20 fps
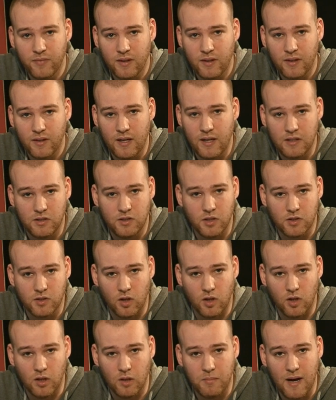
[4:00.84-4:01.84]
it's just
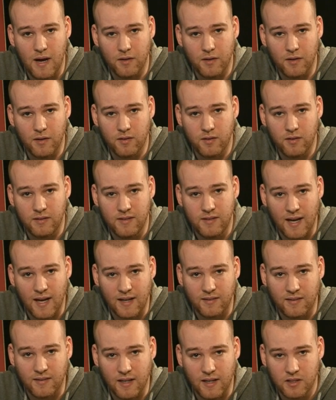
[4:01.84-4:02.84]
all about
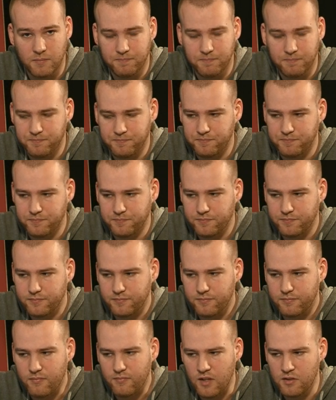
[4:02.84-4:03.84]
tactics.
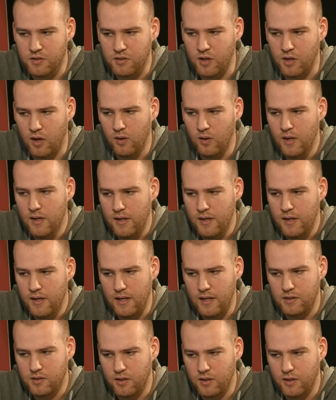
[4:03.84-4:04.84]
So
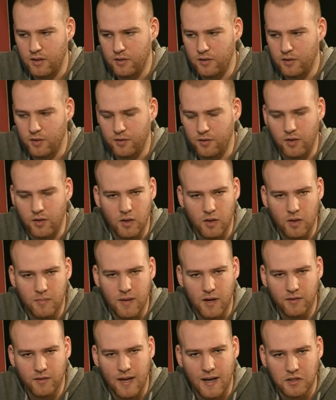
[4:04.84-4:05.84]
it's not only
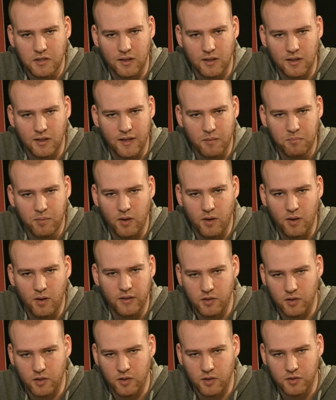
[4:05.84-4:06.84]
about isolated pawn,
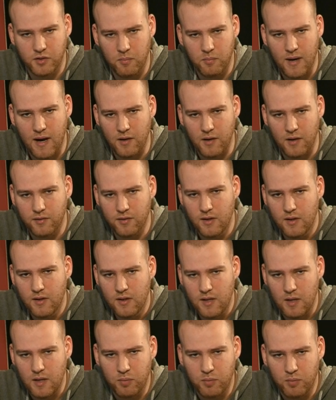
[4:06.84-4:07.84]
it's also about
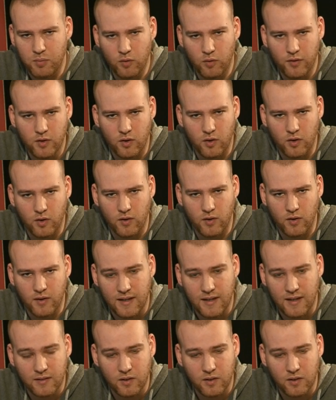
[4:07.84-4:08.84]
improving your
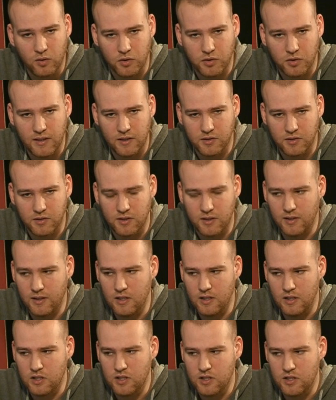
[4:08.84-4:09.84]
tactical skills
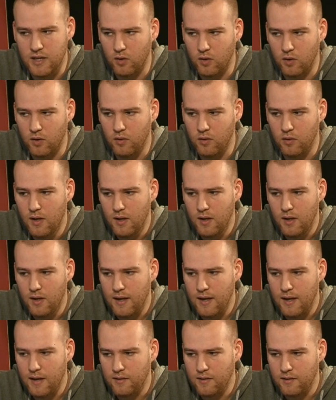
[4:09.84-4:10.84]
in general.
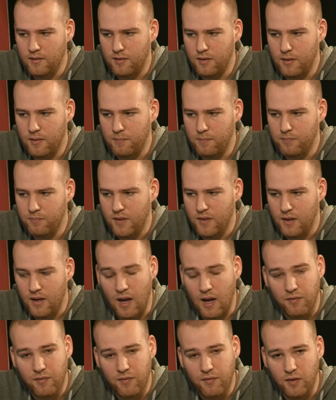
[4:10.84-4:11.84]
And
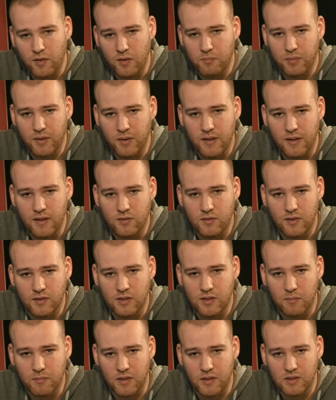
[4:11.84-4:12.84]
I found it pretty
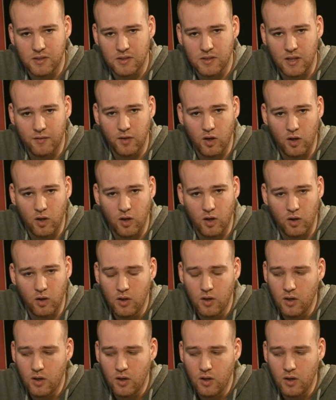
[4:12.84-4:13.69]
interesting myself, the whole